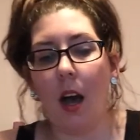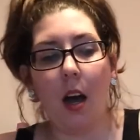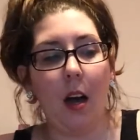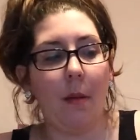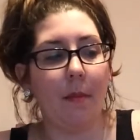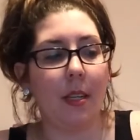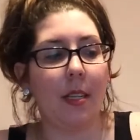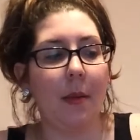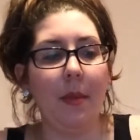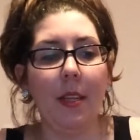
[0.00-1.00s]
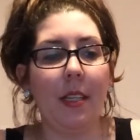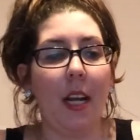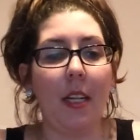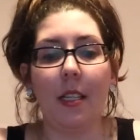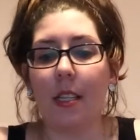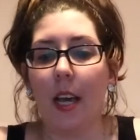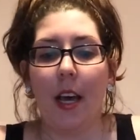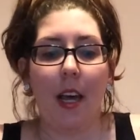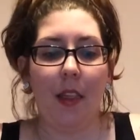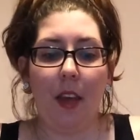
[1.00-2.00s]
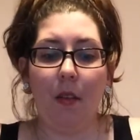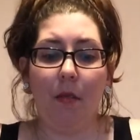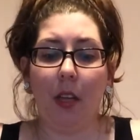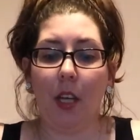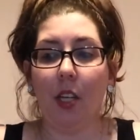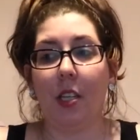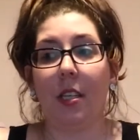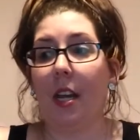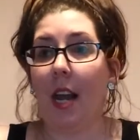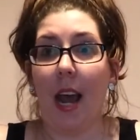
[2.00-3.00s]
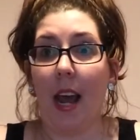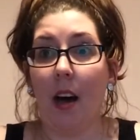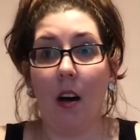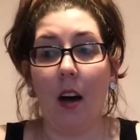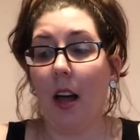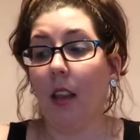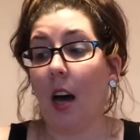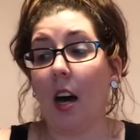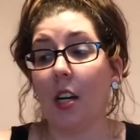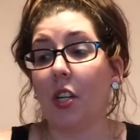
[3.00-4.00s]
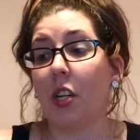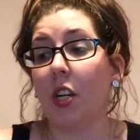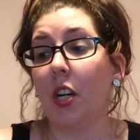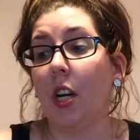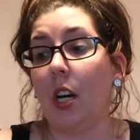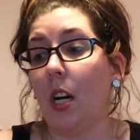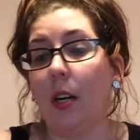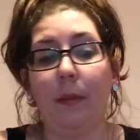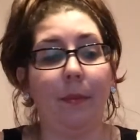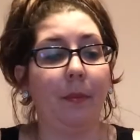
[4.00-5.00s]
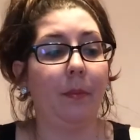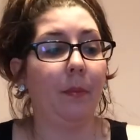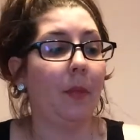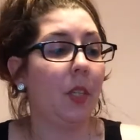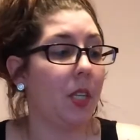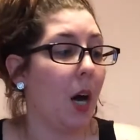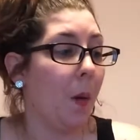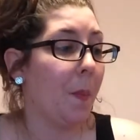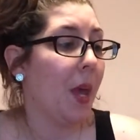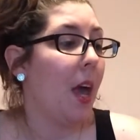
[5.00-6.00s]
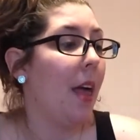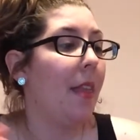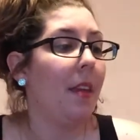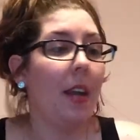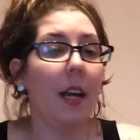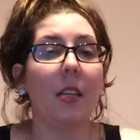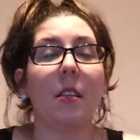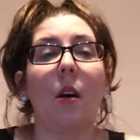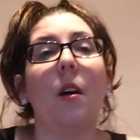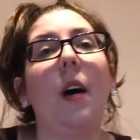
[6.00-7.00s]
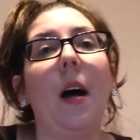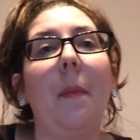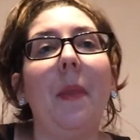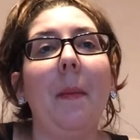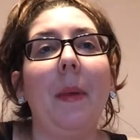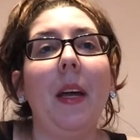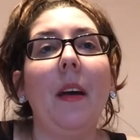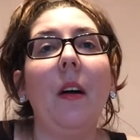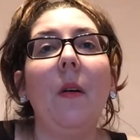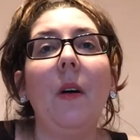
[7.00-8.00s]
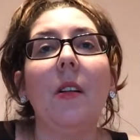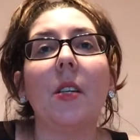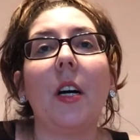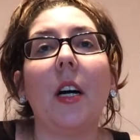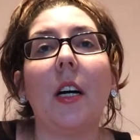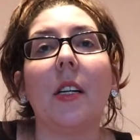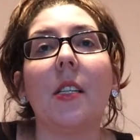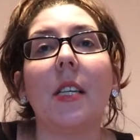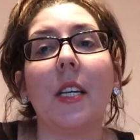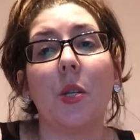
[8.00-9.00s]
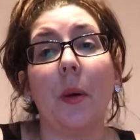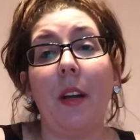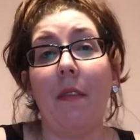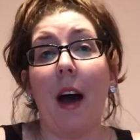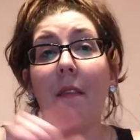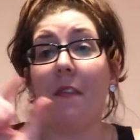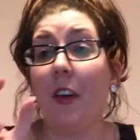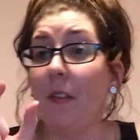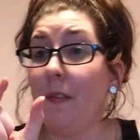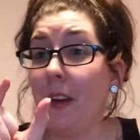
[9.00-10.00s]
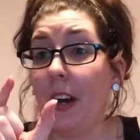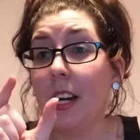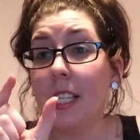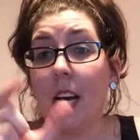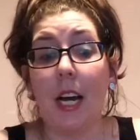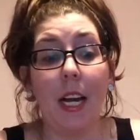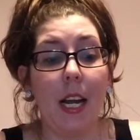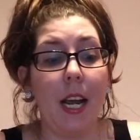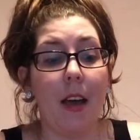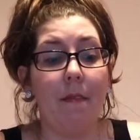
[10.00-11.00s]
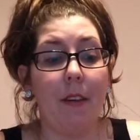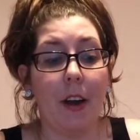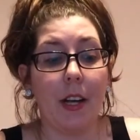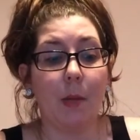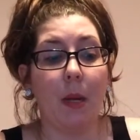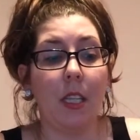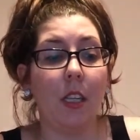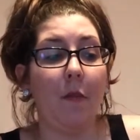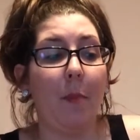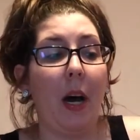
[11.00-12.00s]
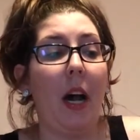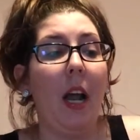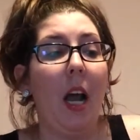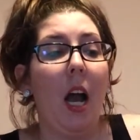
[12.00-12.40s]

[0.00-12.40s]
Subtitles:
Some of the scents, they really just nail at Lush. So, the next, the mango ones are $6.25. They're very tiny and very expensive, but,